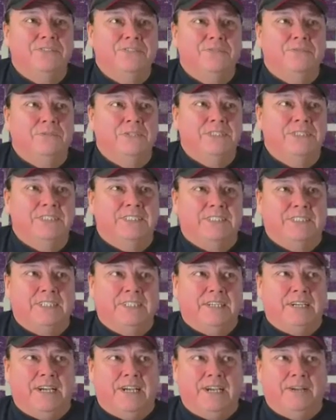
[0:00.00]
was
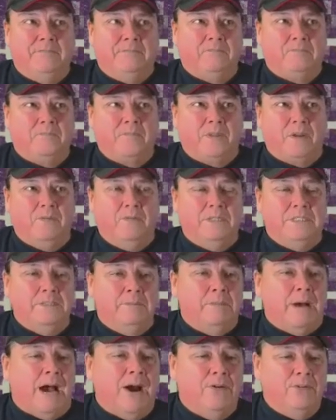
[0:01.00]
um, was
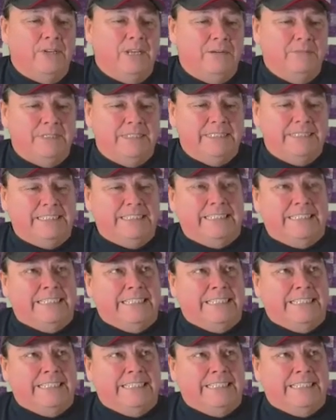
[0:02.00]
about. I mean,